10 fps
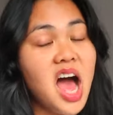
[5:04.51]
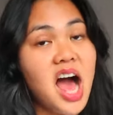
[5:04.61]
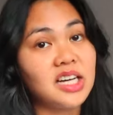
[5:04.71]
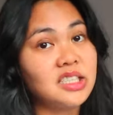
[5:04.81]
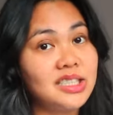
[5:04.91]

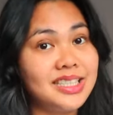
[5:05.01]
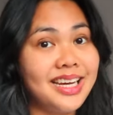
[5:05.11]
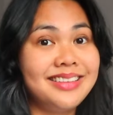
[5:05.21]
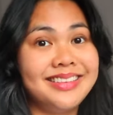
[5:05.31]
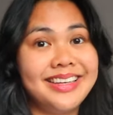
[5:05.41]

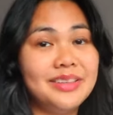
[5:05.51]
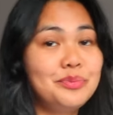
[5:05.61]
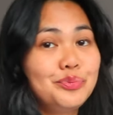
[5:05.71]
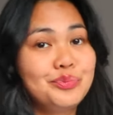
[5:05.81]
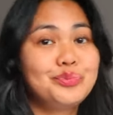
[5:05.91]
accidentally
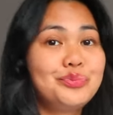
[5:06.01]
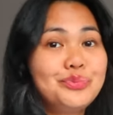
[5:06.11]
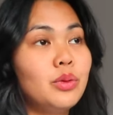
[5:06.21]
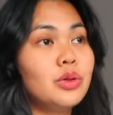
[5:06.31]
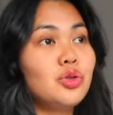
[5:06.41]

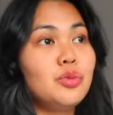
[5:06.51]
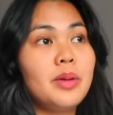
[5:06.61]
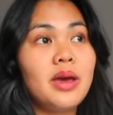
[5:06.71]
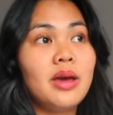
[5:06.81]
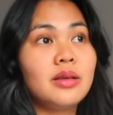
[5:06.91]
bought two
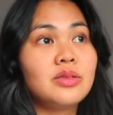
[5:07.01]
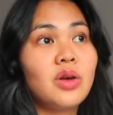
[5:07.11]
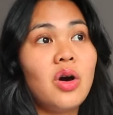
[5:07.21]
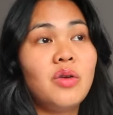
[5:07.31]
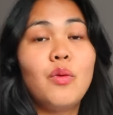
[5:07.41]
pairs
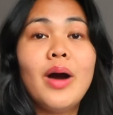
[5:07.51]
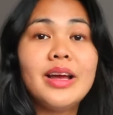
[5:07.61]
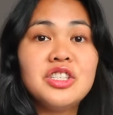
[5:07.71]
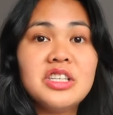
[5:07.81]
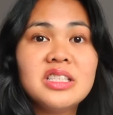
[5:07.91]
of
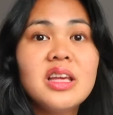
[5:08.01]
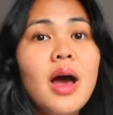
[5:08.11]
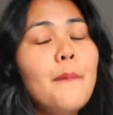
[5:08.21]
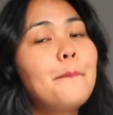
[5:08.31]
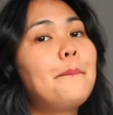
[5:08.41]
white jeans
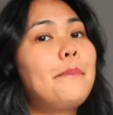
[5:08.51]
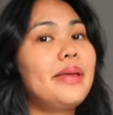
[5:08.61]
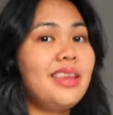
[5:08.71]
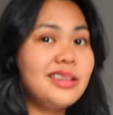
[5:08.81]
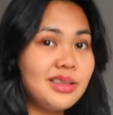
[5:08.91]

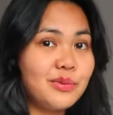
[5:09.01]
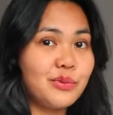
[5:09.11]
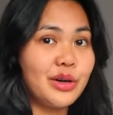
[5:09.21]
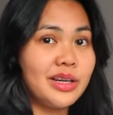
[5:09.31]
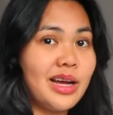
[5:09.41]
but they're
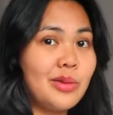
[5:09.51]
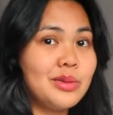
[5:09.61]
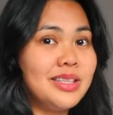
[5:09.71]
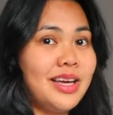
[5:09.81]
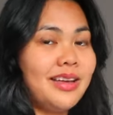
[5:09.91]
different I
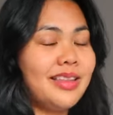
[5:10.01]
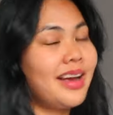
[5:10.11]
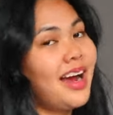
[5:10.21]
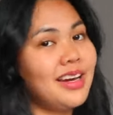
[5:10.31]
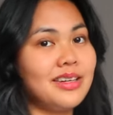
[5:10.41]
would say they're
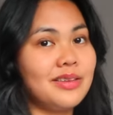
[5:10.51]
kind of